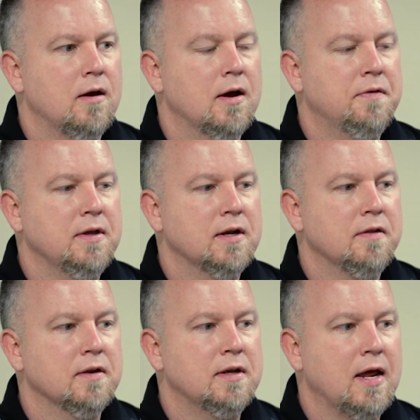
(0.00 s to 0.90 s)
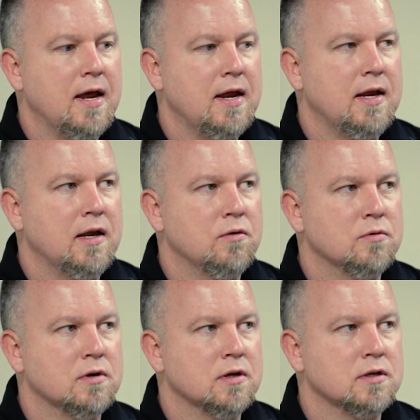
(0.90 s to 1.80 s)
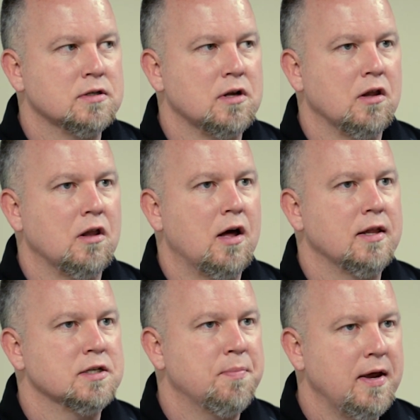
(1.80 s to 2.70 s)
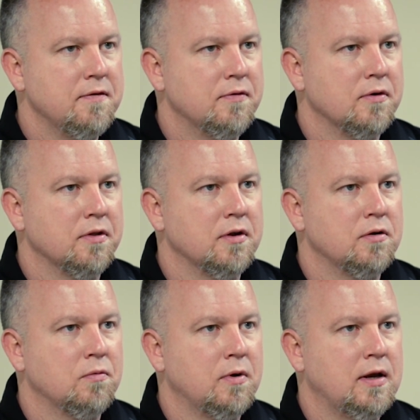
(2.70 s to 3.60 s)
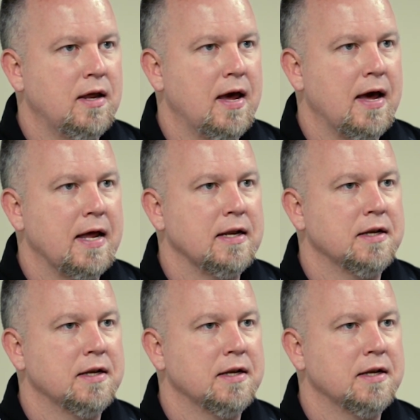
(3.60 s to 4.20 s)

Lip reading: at the end of the day, it was a lot less painful than we had